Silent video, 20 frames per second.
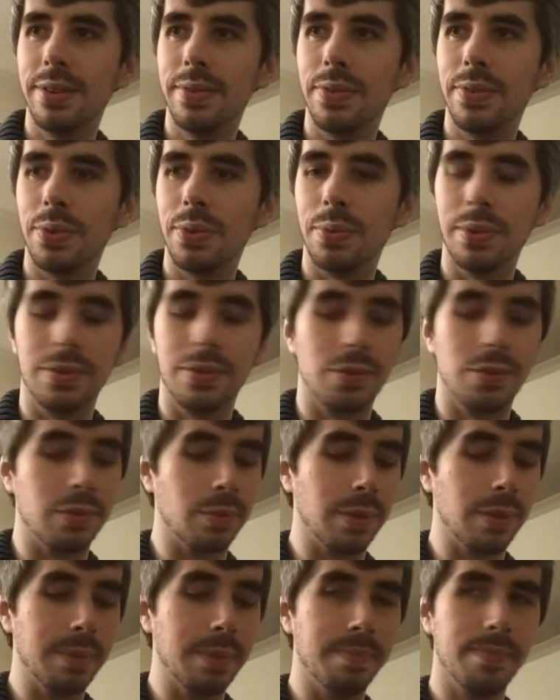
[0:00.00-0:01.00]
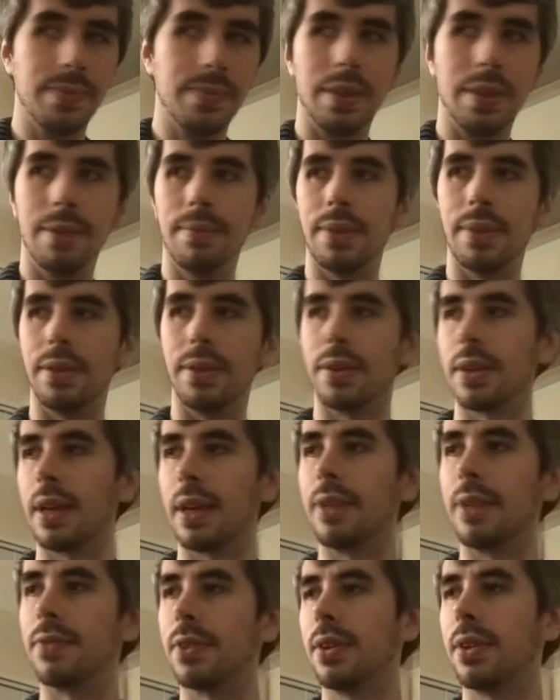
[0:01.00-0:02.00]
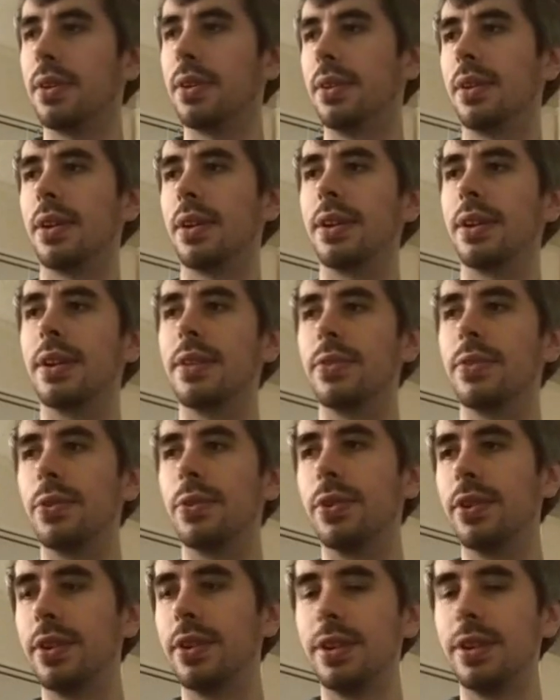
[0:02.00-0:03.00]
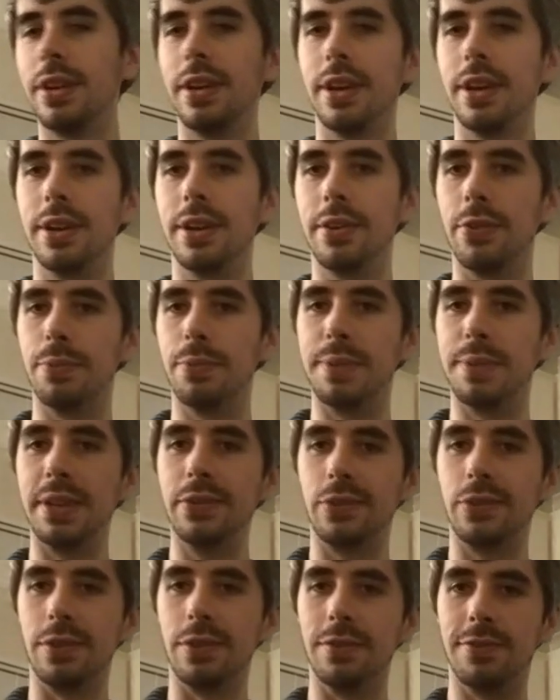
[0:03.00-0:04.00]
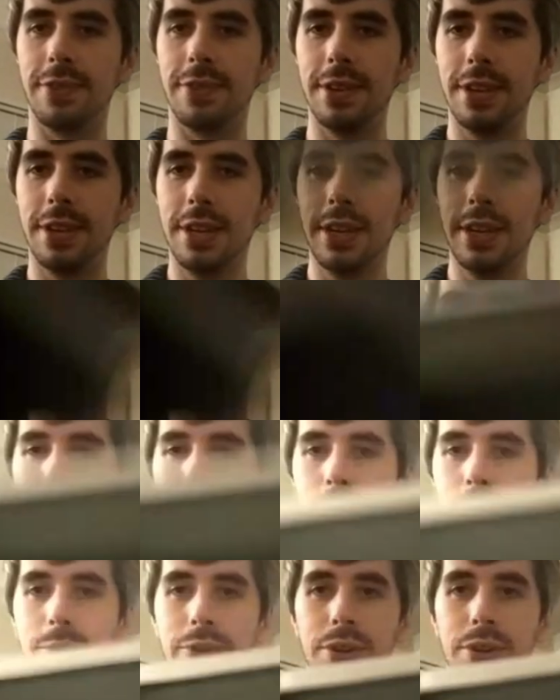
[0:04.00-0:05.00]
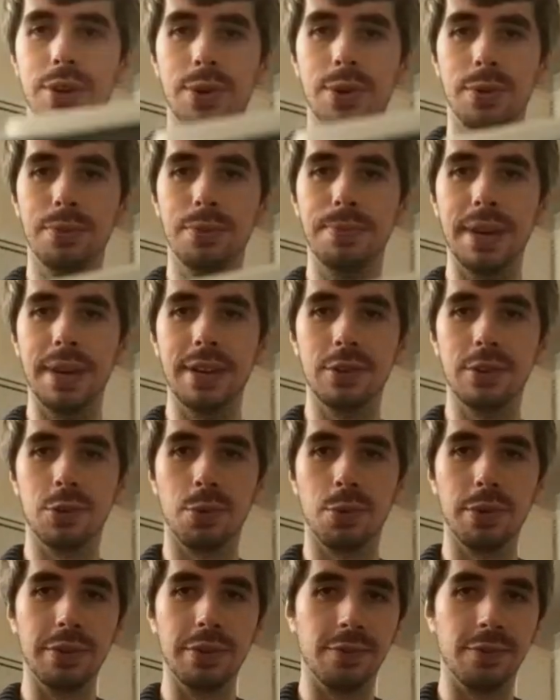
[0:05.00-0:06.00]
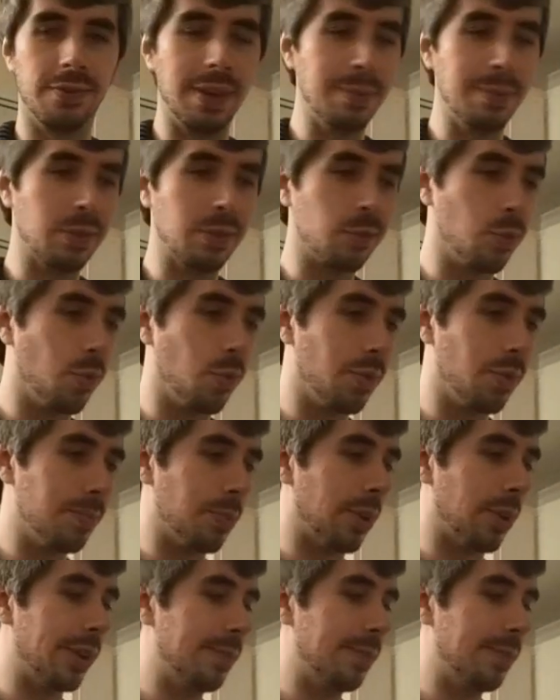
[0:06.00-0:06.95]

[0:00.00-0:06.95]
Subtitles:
What a stream. I'm gonna have another piece of old man Tori's famous cornbread.